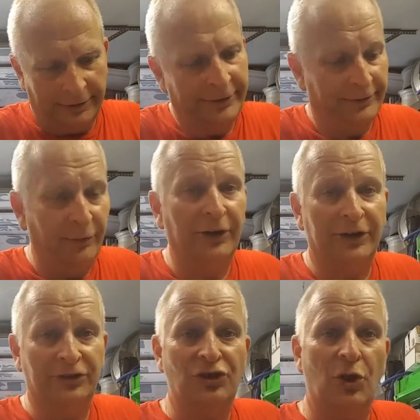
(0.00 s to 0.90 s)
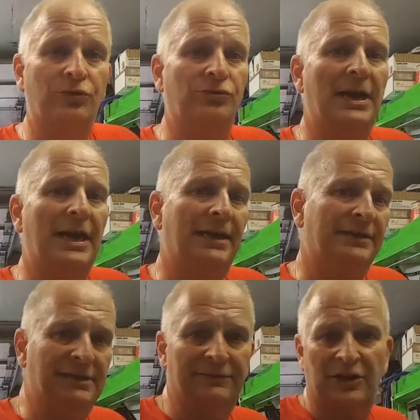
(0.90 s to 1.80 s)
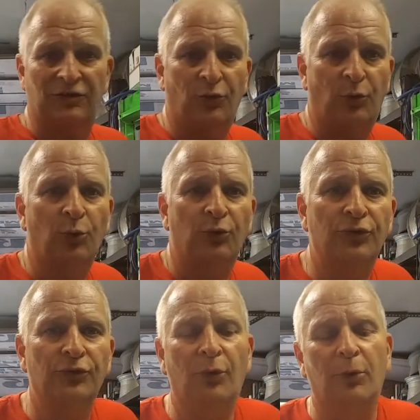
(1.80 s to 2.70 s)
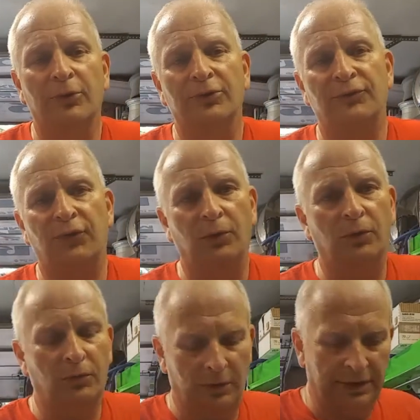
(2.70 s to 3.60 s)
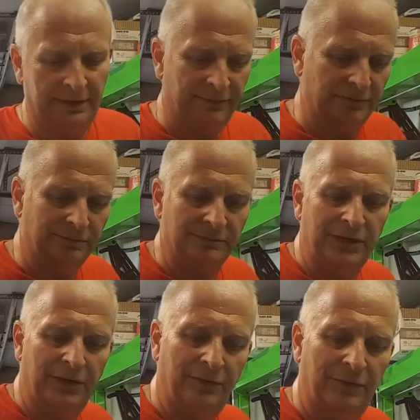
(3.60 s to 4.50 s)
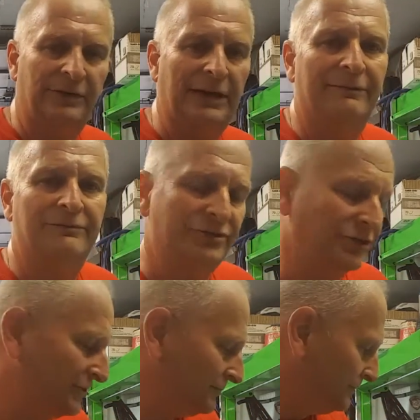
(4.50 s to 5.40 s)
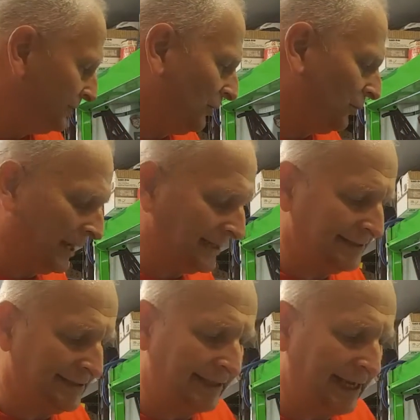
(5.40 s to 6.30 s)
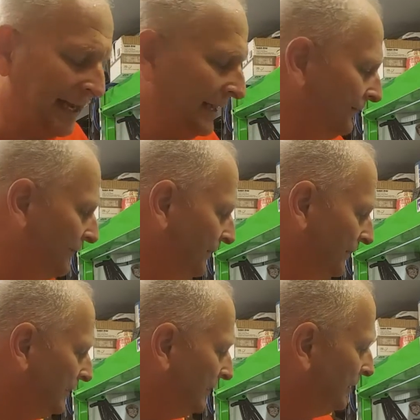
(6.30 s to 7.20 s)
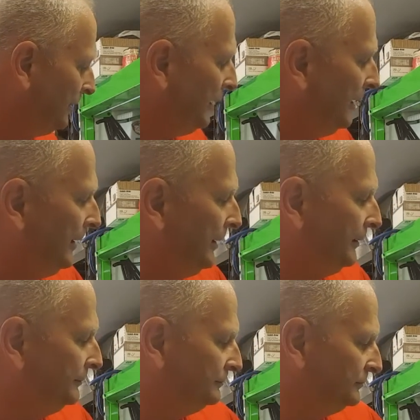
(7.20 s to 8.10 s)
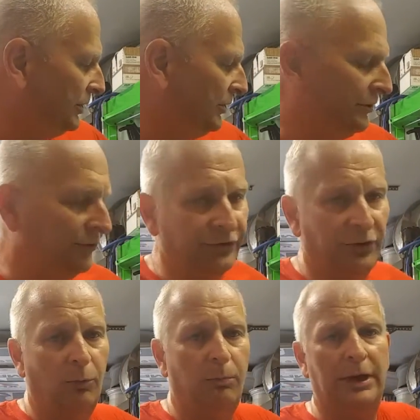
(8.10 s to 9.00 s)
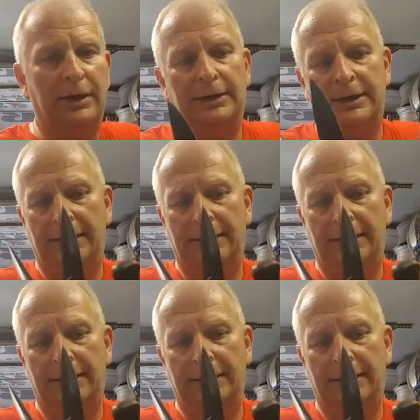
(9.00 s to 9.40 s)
really show you guys. I've got drawers and drawers full of them. You know, I've just, you know, when I see a knife, you know, here's an old buck